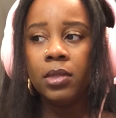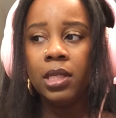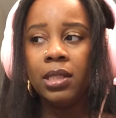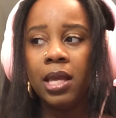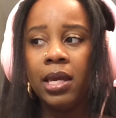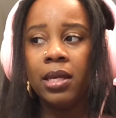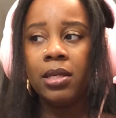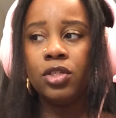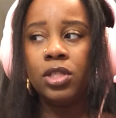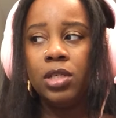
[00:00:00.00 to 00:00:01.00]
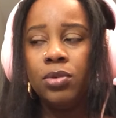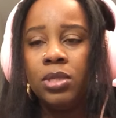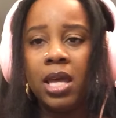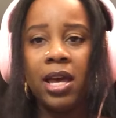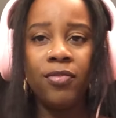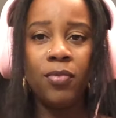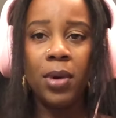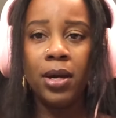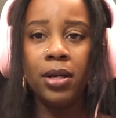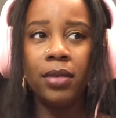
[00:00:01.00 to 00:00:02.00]
Like, she used the F
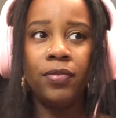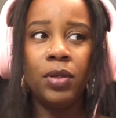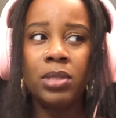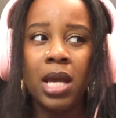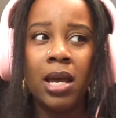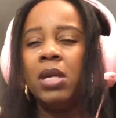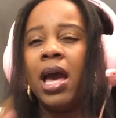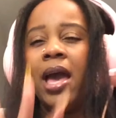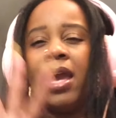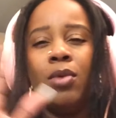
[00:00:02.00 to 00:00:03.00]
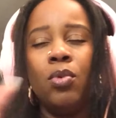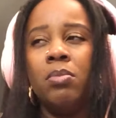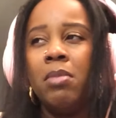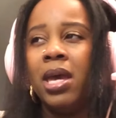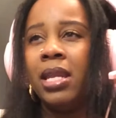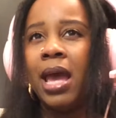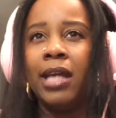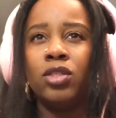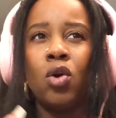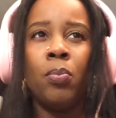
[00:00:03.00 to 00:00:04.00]
word a few times. I hate when men
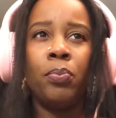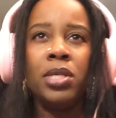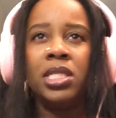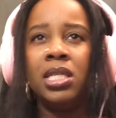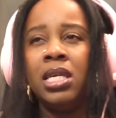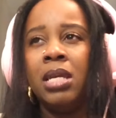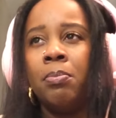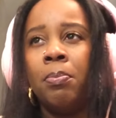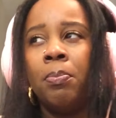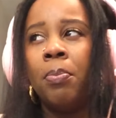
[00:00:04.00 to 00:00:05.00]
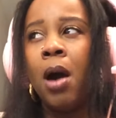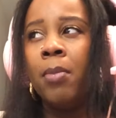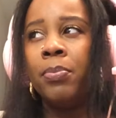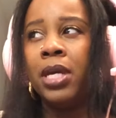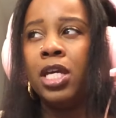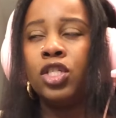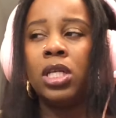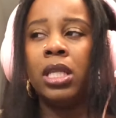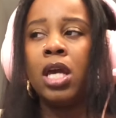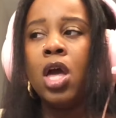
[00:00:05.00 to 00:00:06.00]
act all prissy and pompish
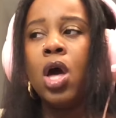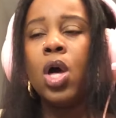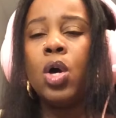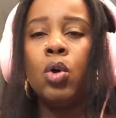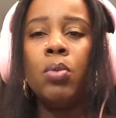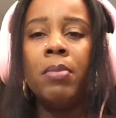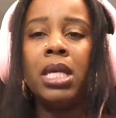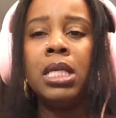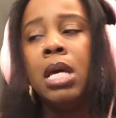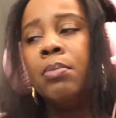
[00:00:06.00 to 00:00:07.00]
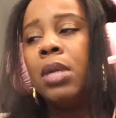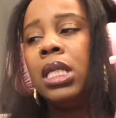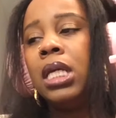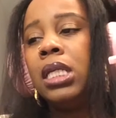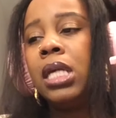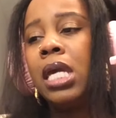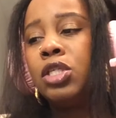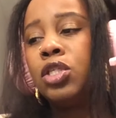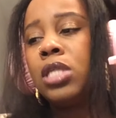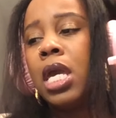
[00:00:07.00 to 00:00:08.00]
and like, oh my my lady
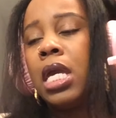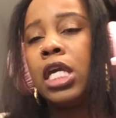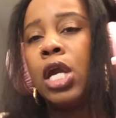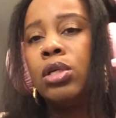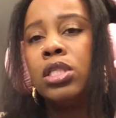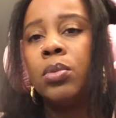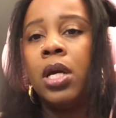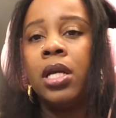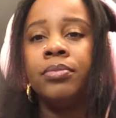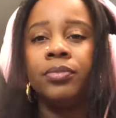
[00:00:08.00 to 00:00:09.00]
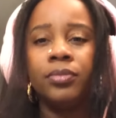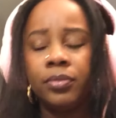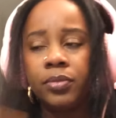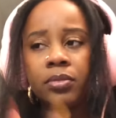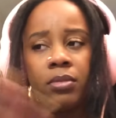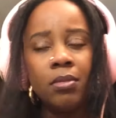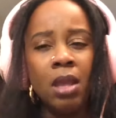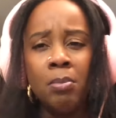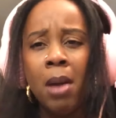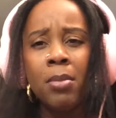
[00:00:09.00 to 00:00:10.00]
can't say a curse word.
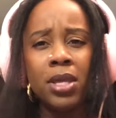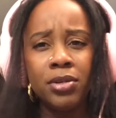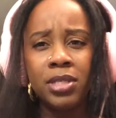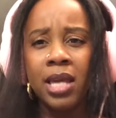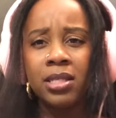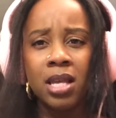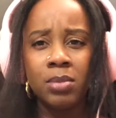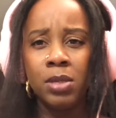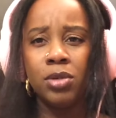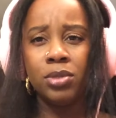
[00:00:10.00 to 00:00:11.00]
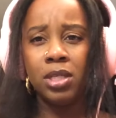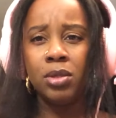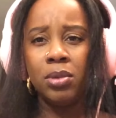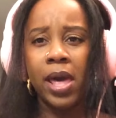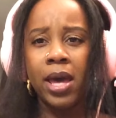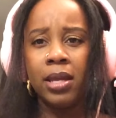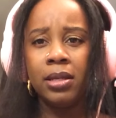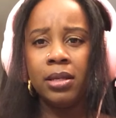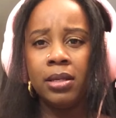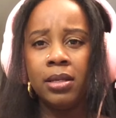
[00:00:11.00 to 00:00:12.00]
My mother's ex husband used to do that.
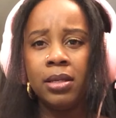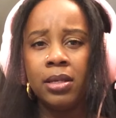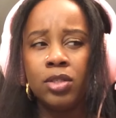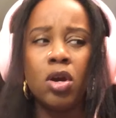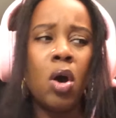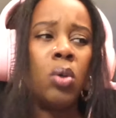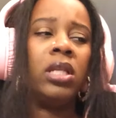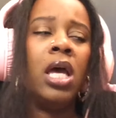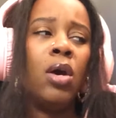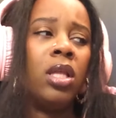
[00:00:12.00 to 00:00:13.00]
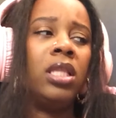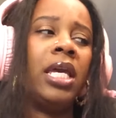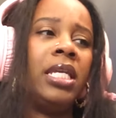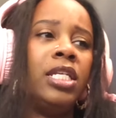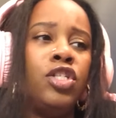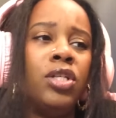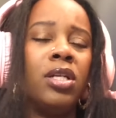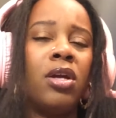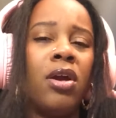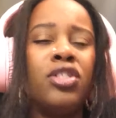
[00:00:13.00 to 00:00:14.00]
To oh, ladies
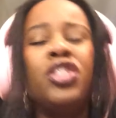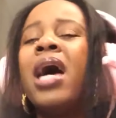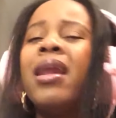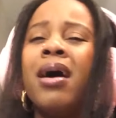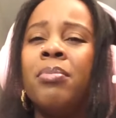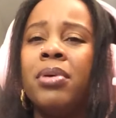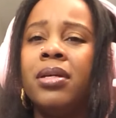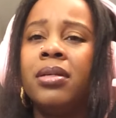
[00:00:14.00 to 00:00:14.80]
shouldn't curse. Shut up.